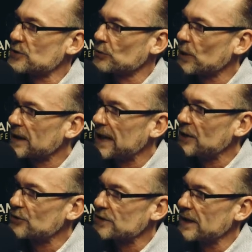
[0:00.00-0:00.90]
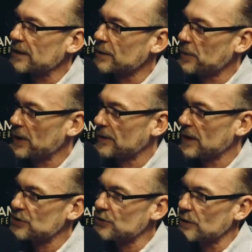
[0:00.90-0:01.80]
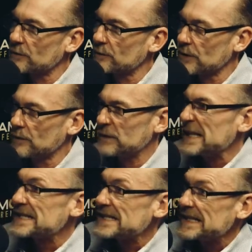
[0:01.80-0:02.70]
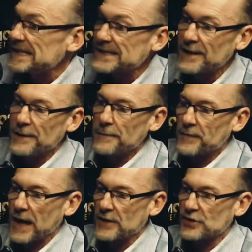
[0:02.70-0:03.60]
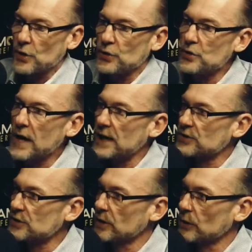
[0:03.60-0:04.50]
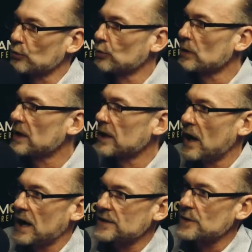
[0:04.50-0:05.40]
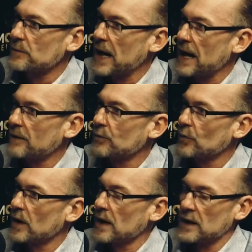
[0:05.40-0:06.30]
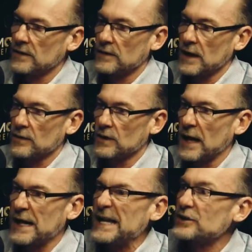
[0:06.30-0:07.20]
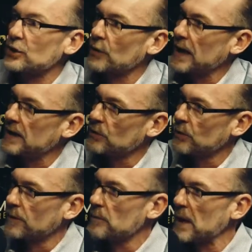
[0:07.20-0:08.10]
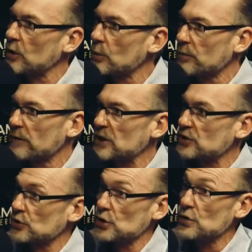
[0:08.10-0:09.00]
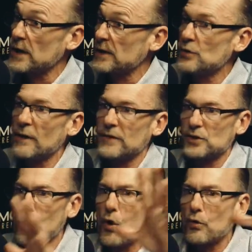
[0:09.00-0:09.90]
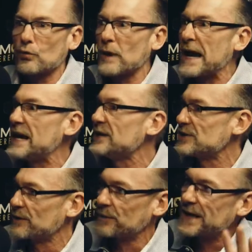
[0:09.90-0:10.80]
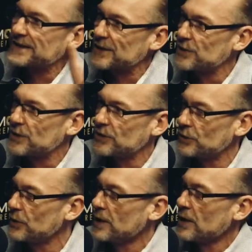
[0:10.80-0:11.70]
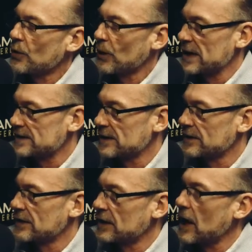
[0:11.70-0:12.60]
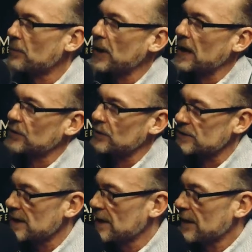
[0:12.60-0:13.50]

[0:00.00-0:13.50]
is really interesting compared to the history of, of DCs. Yeah. And so you guys took a really awesome path where and and got integrated with the medical profession. So you you have this whole range of things that you can do, whereas the the chiropractors